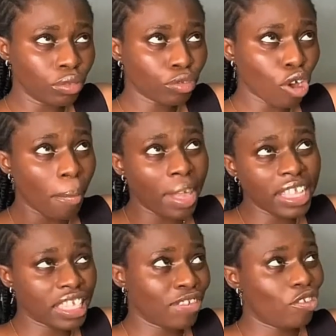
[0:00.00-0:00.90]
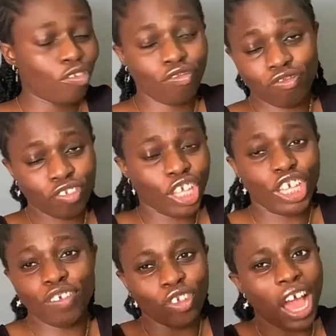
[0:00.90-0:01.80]
comment if
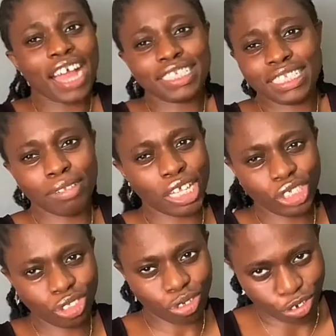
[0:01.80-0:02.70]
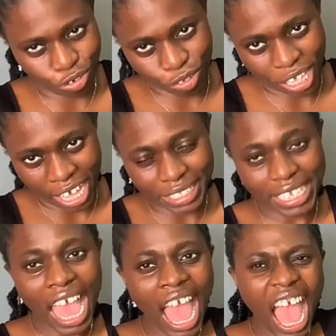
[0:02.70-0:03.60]
you had similar struggle. Yes,
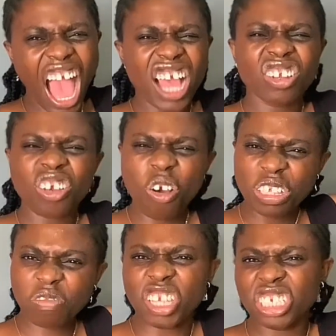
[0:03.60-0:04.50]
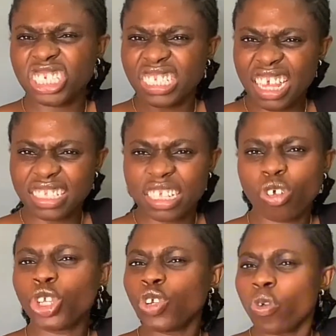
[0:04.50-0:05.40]
and also if you're just starting out
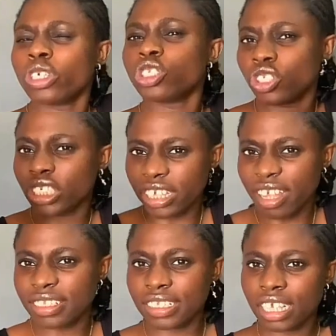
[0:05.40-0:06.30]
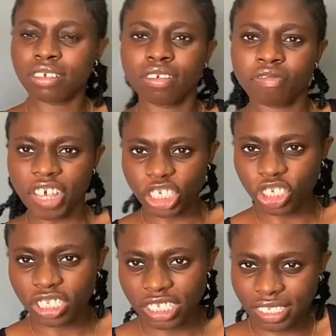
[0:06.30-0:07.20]
and you want to start
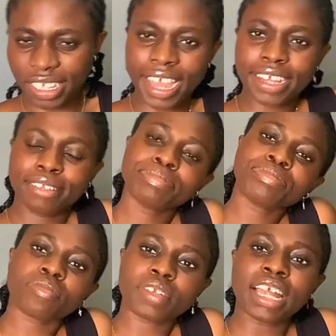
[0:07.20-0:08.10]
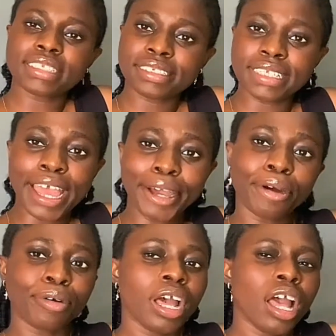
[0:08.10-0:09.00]
fashion design and
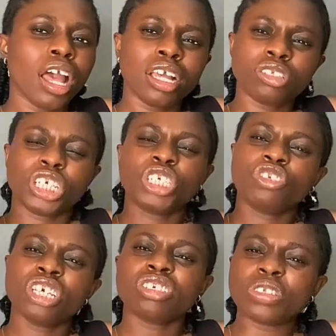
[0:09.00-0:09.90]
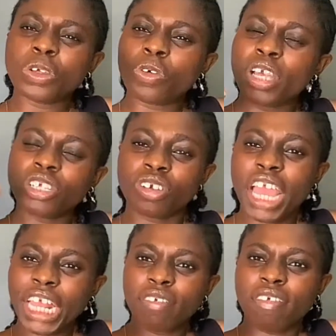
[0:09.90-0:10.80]
style, so that you just know and you kind of